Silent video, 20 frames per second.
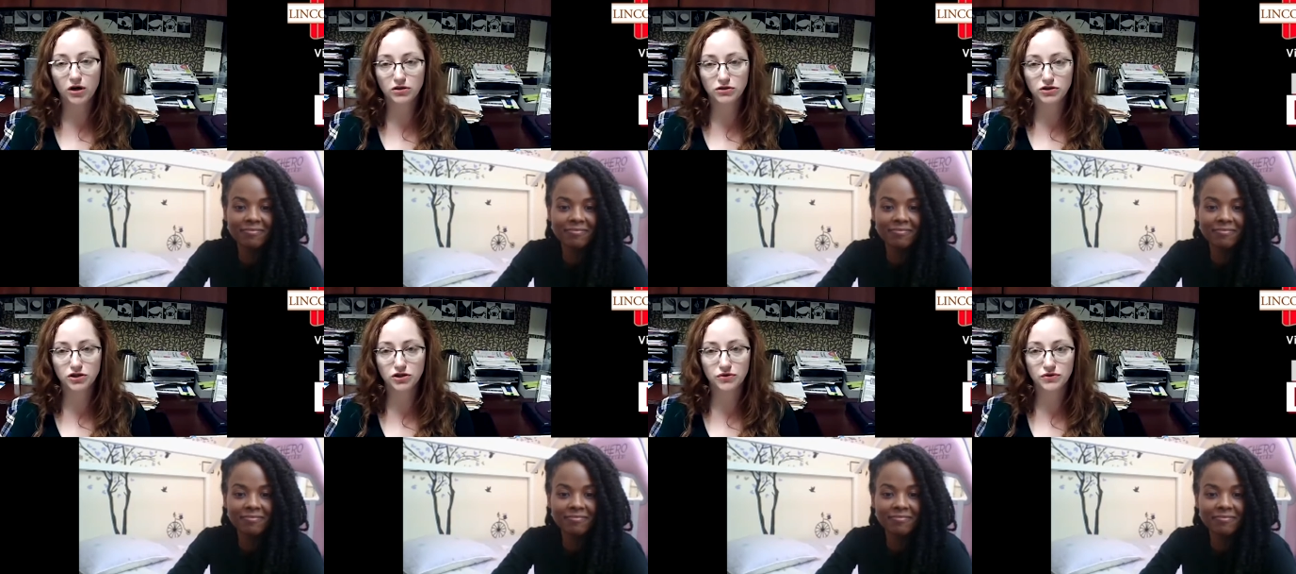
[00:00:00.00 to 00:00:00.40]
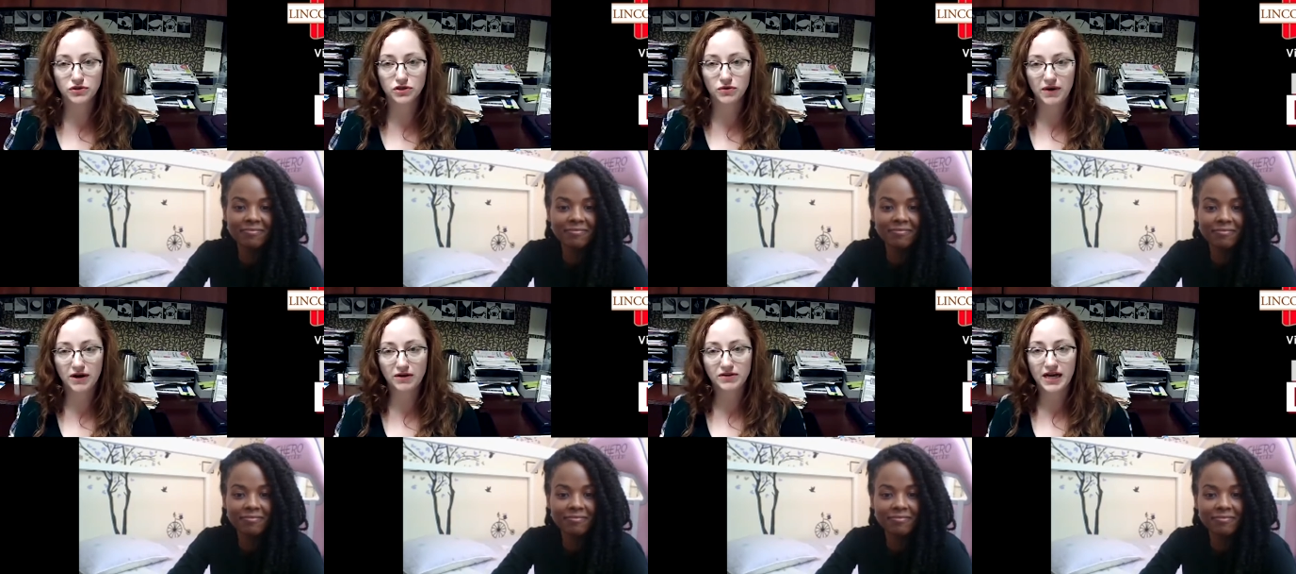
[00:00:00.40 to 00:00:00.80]
Speaker 1: arts shows
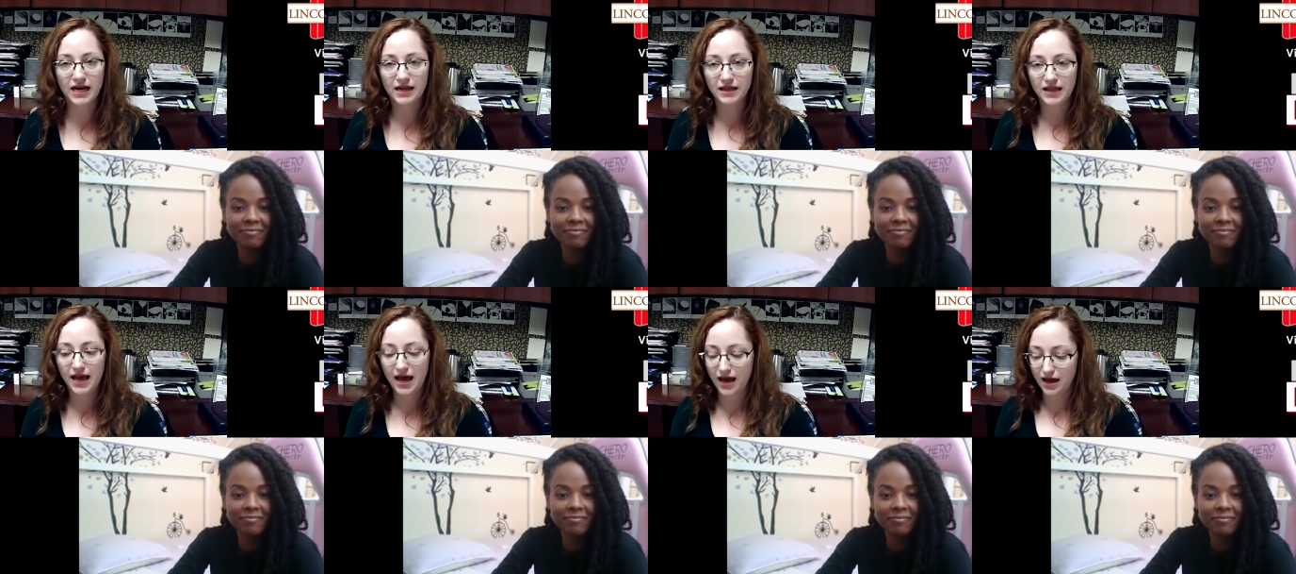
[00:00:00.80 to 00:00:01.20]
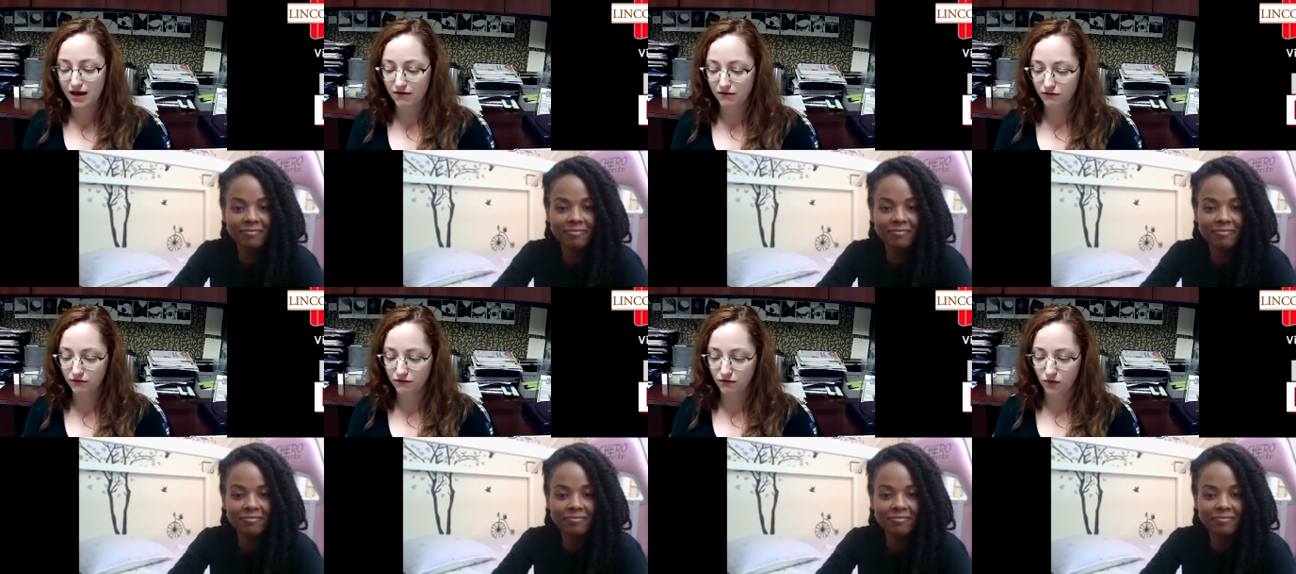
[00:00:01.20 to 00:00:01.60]
around LA
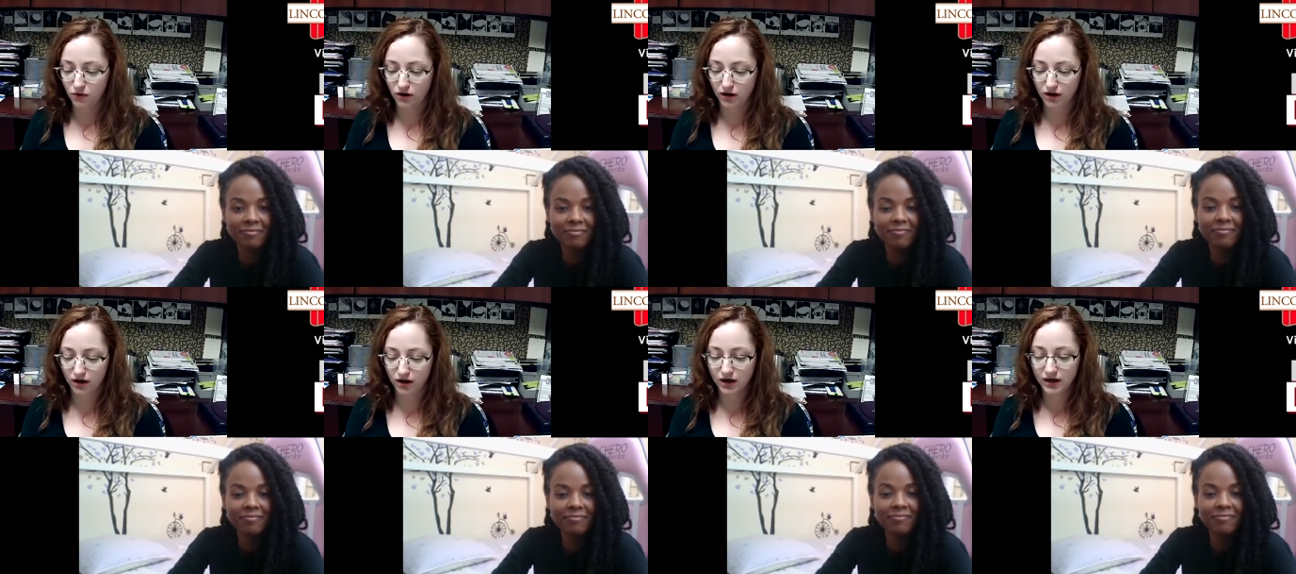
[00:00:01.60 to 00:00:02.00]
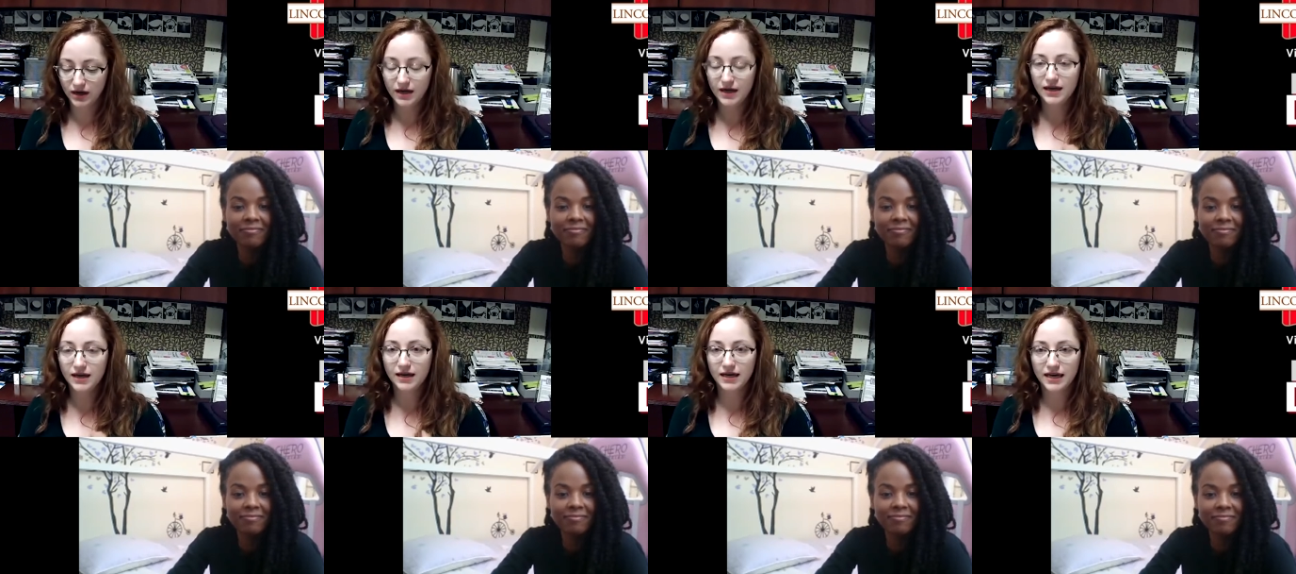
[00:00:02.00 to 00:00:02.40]
for
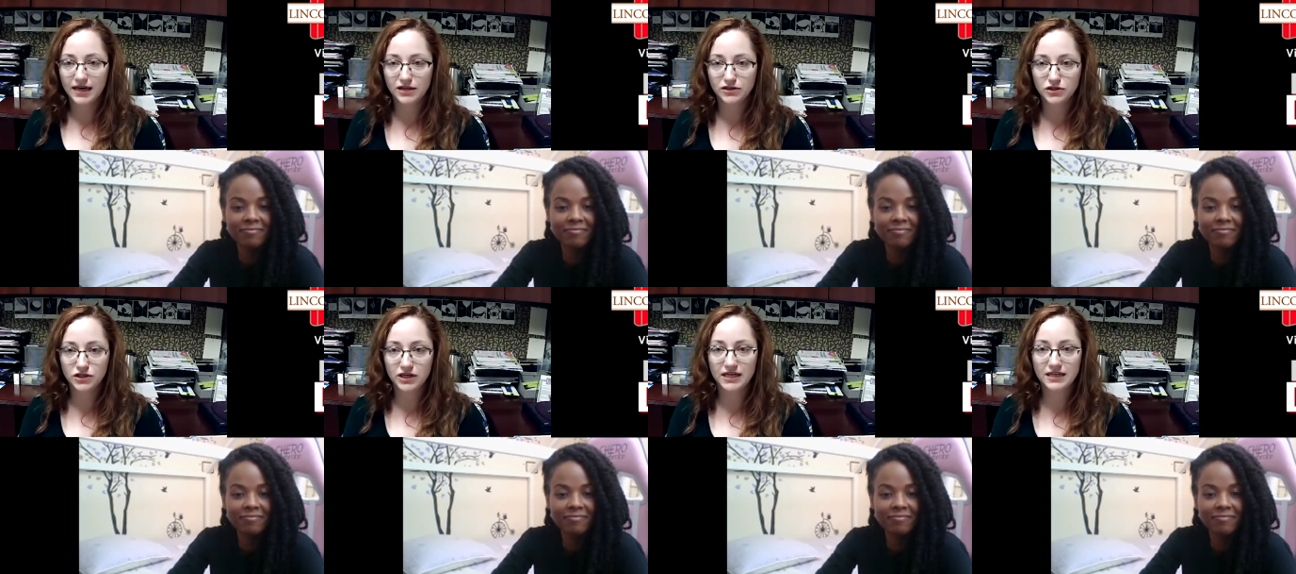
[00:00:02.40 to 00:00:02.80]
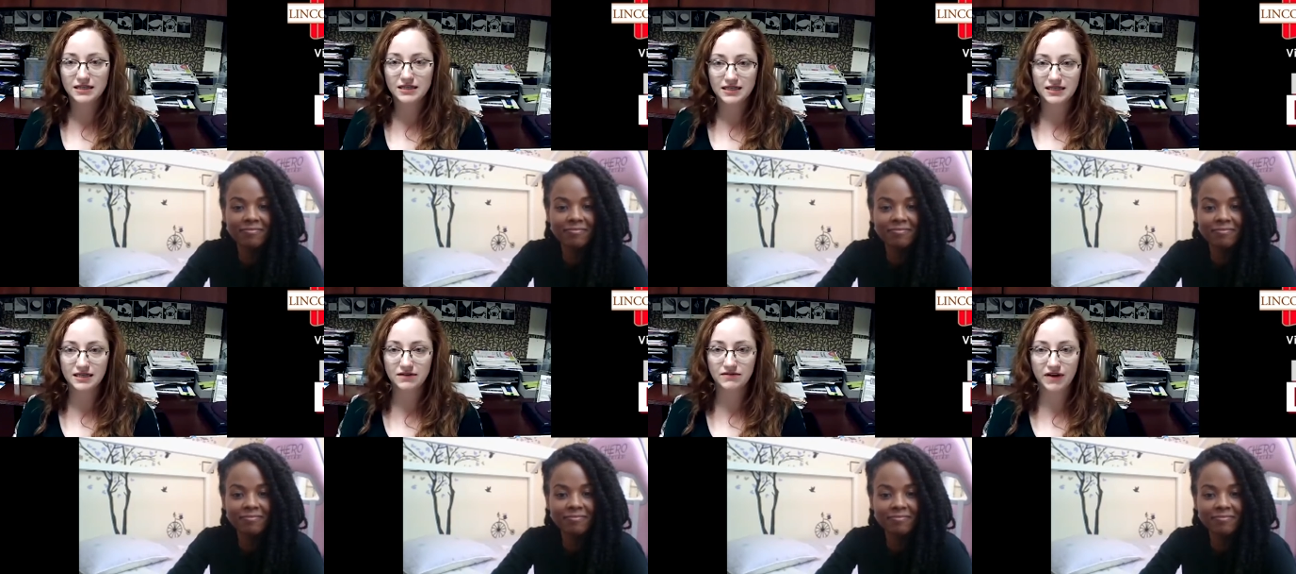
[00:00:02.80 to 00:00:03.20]
kids in
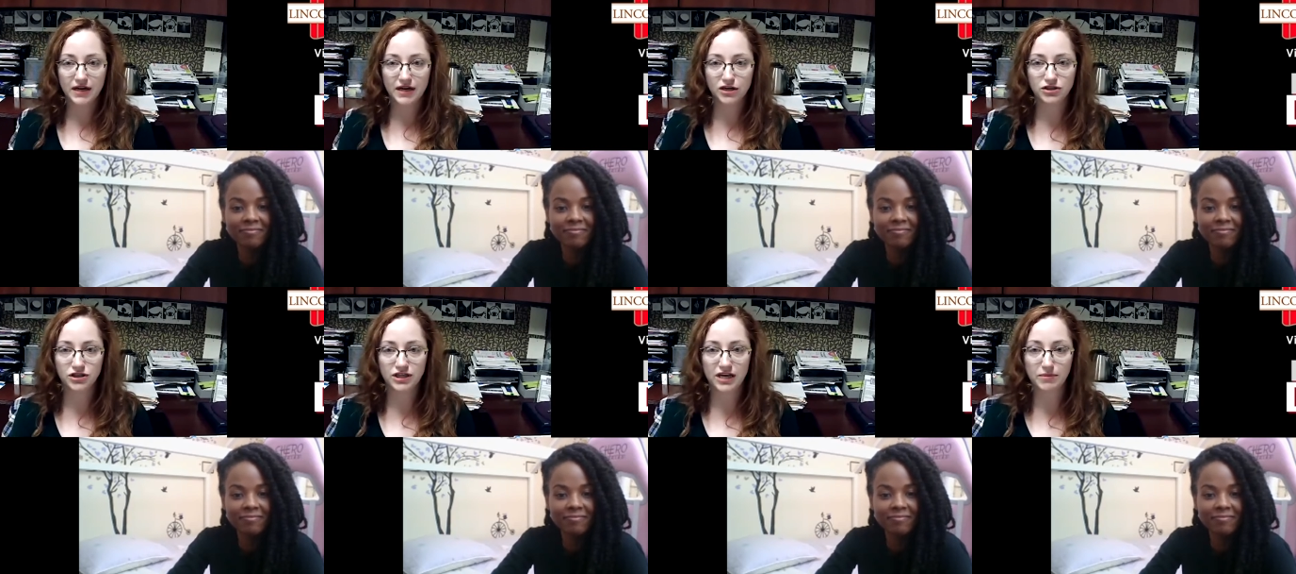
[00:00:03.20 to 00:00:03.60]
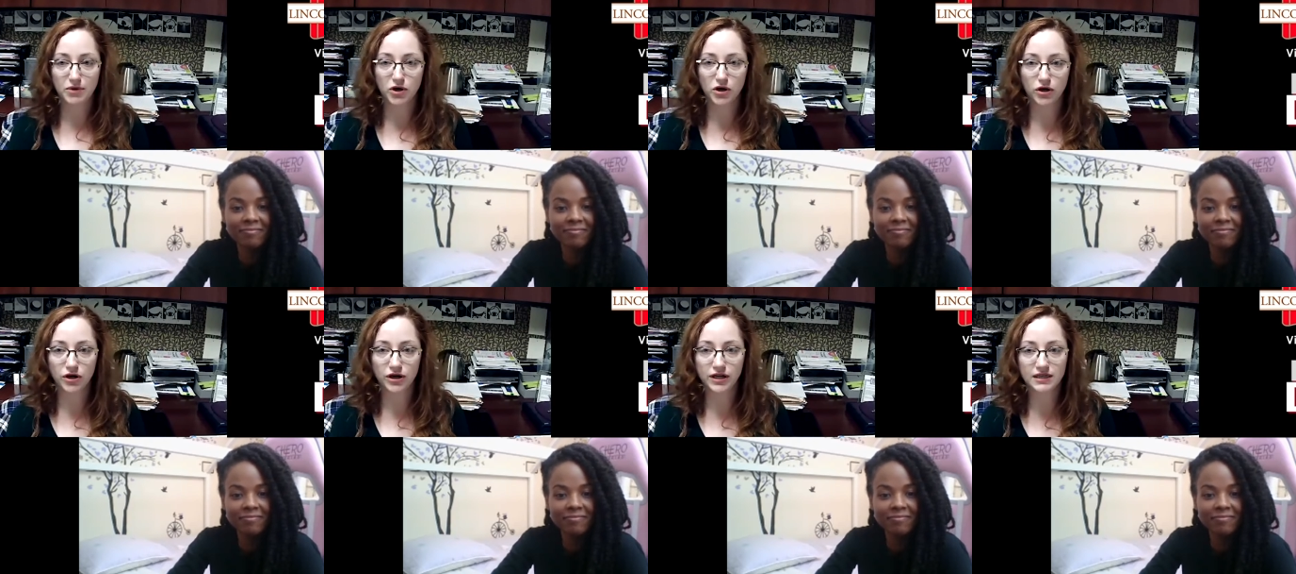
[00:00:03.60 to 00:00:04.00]
disadvantaged
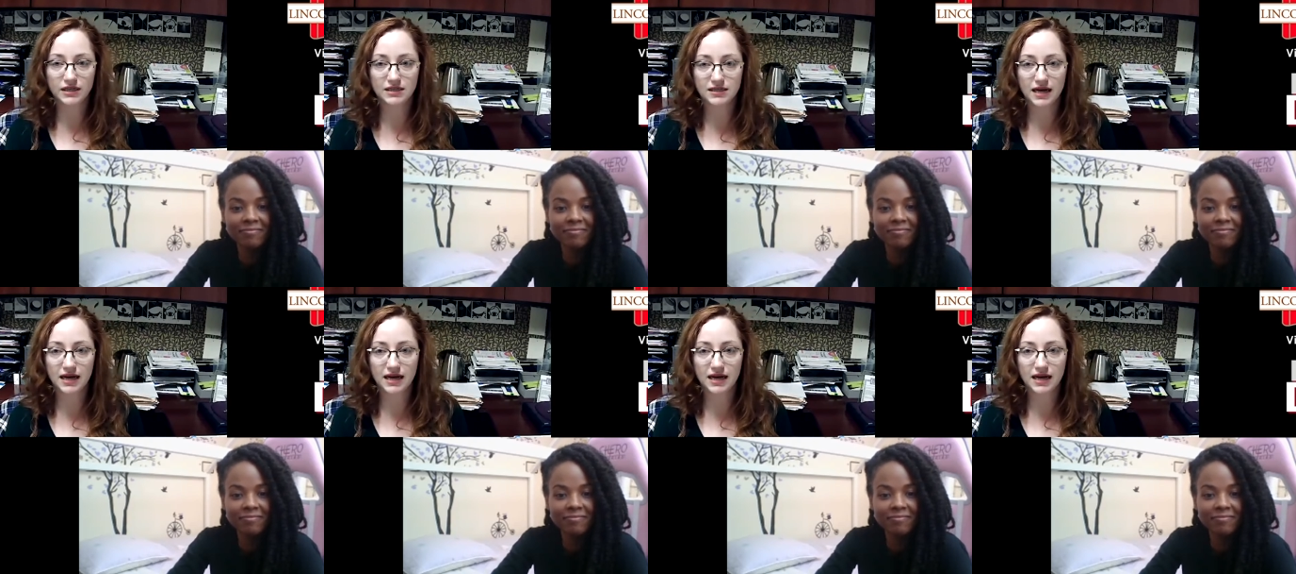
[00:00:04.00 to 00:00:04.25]
neighborhoods